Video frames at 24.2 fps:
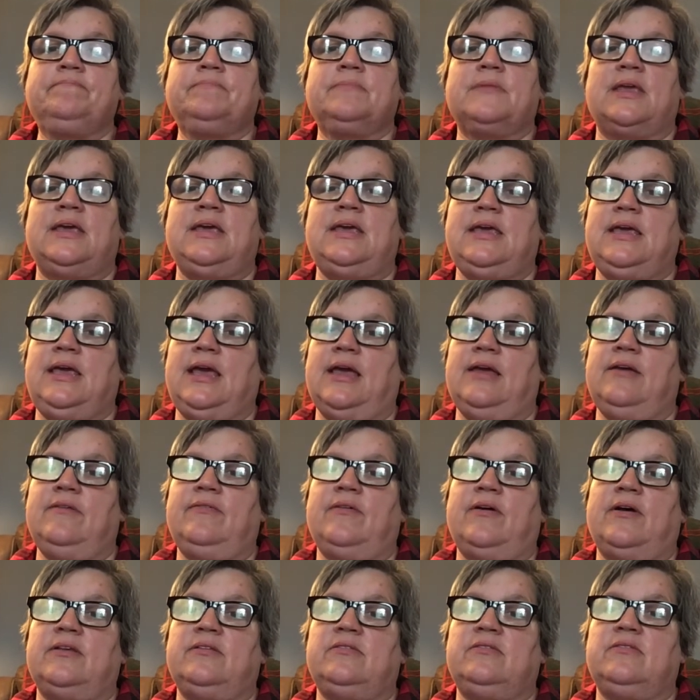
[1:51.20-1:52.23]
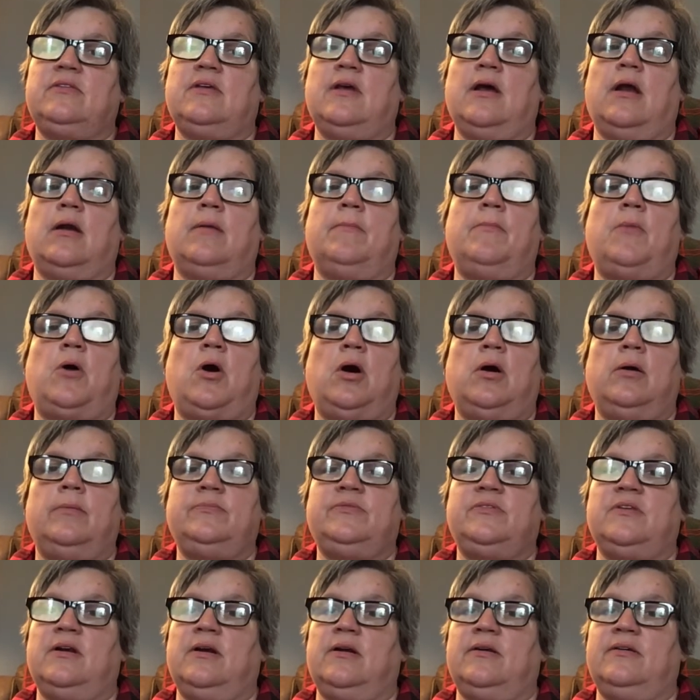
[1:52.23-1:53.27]
He gave us our
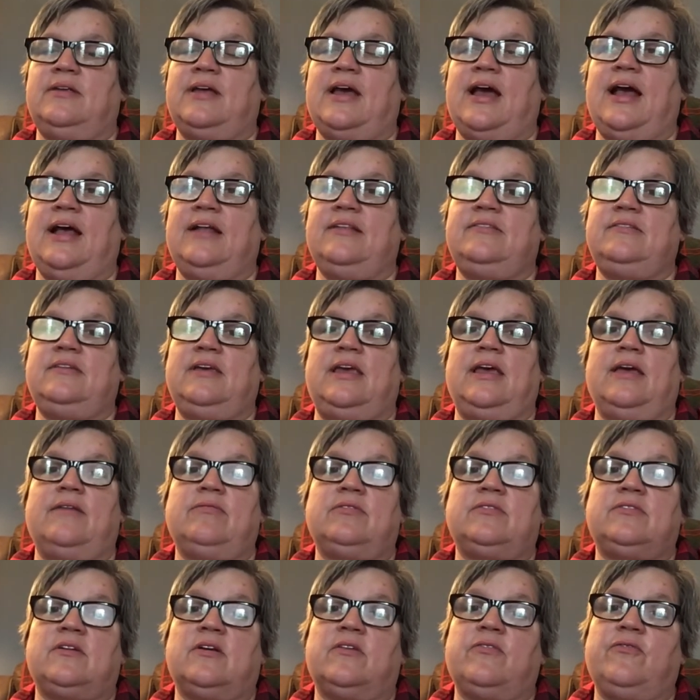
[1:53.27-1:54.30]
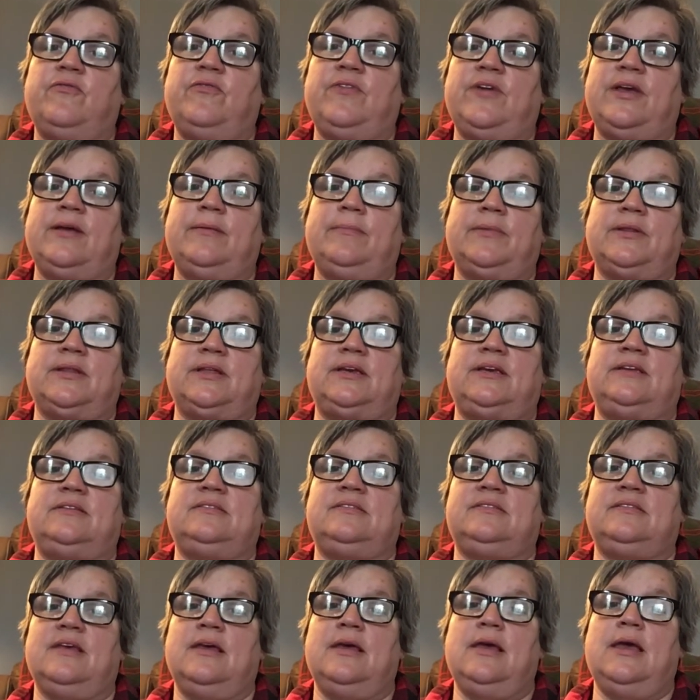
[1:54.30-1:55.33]
moms and our dads, He gave us our
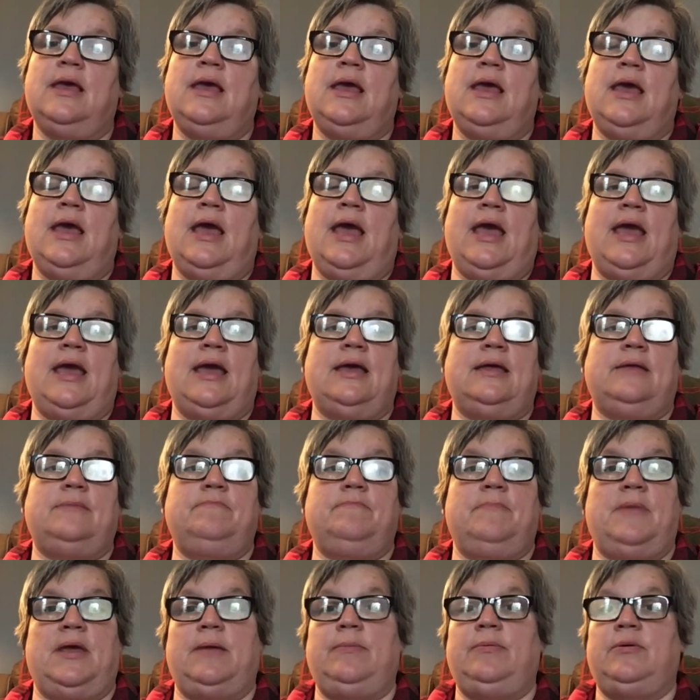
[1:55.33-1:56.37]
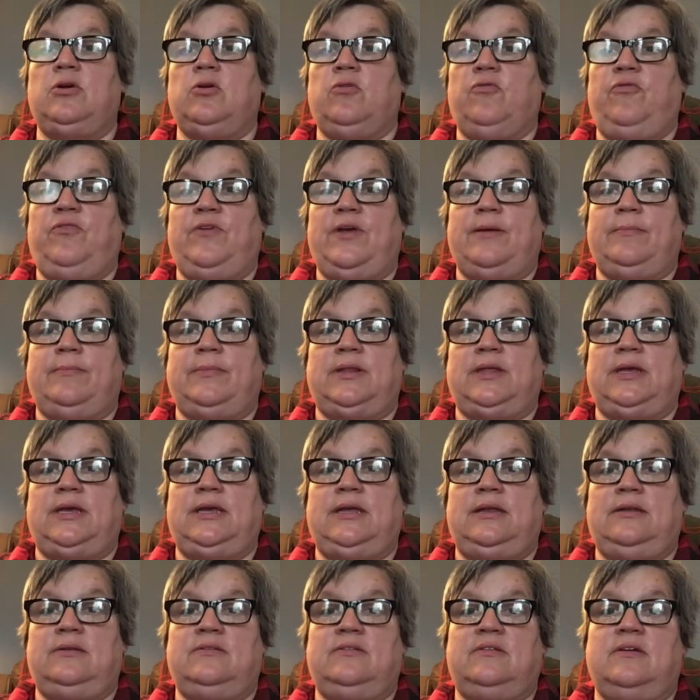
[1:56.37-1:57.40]
families. And maybe your
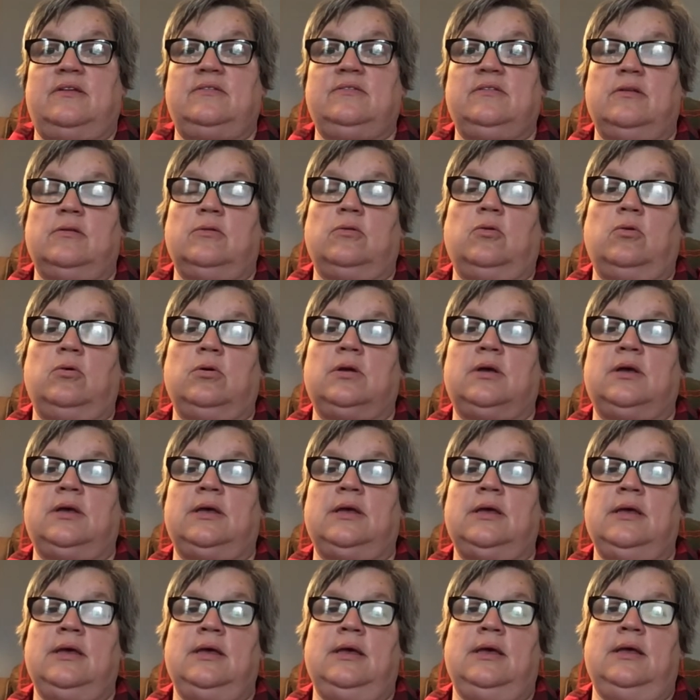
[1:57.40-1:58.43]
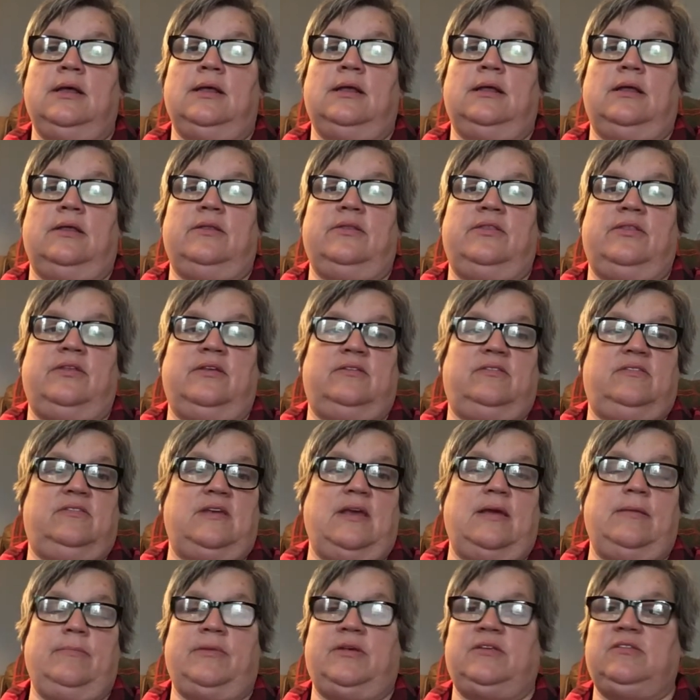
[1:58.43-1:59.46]
family doesn't look the
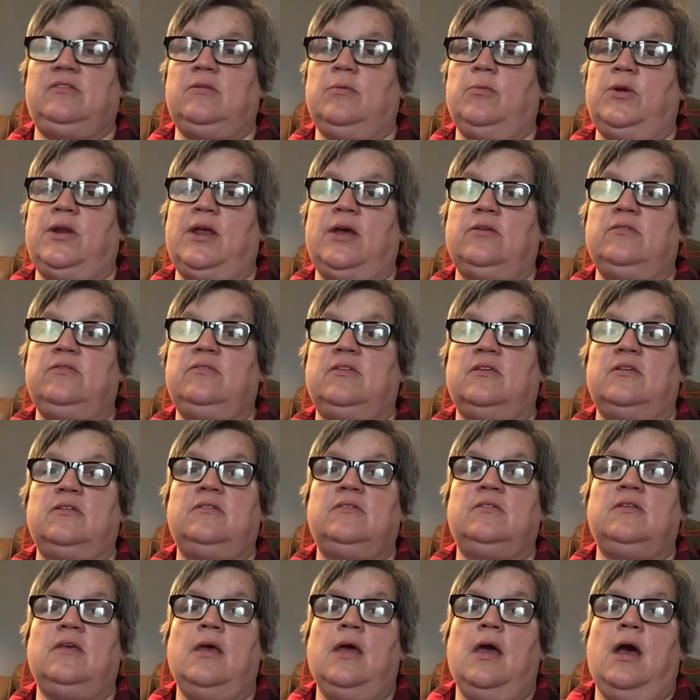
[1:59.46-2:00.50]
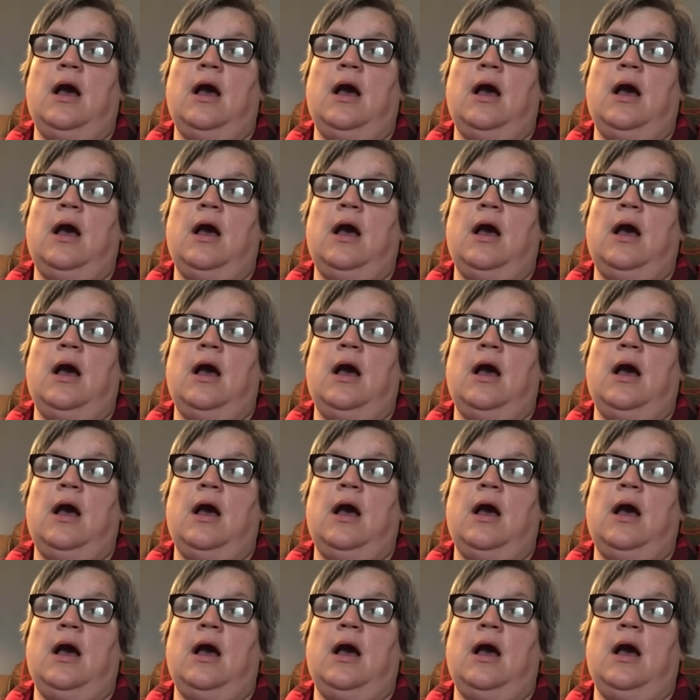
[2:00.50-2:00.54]
same as someone else's.